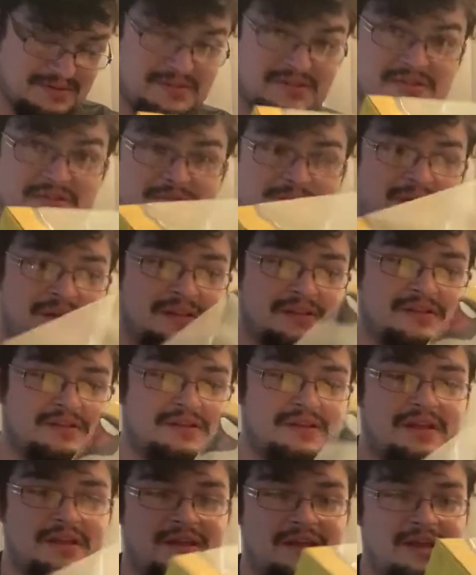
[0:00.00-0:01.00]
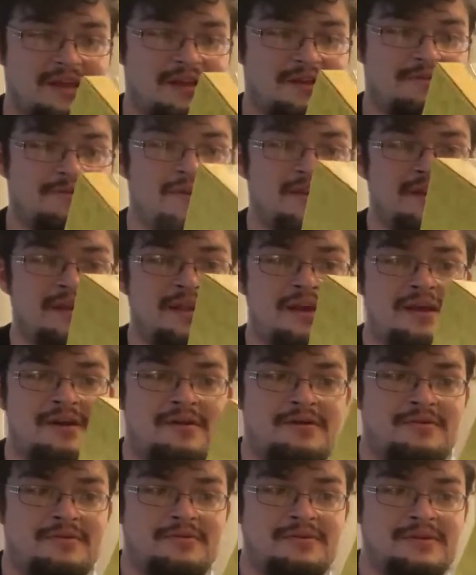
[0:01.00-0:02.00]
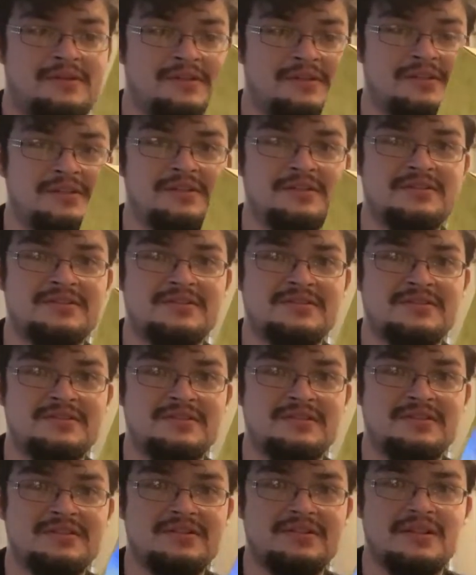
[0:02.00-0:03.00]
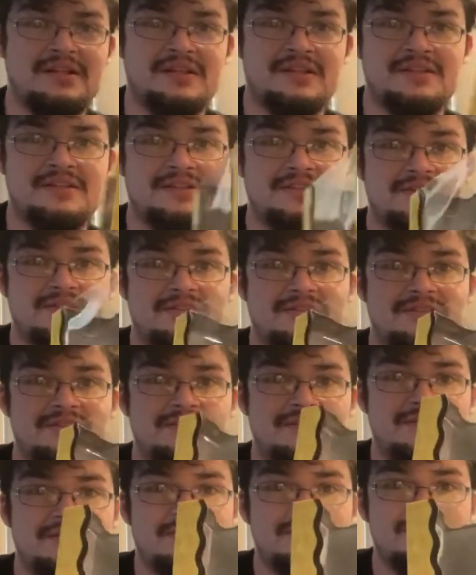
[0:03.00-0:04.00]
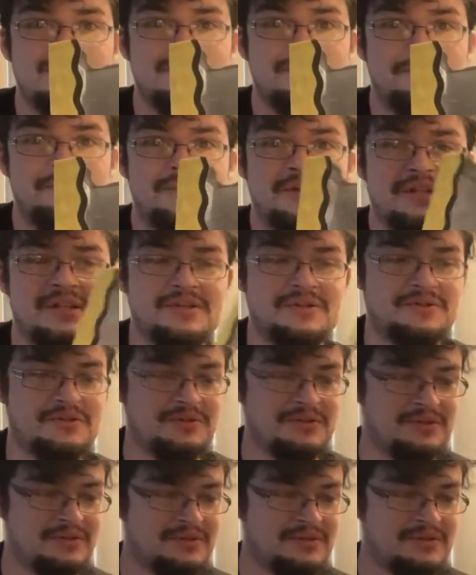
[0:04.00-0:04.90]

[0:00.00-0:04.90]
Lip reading: just by looking at it right now, it looks like really cool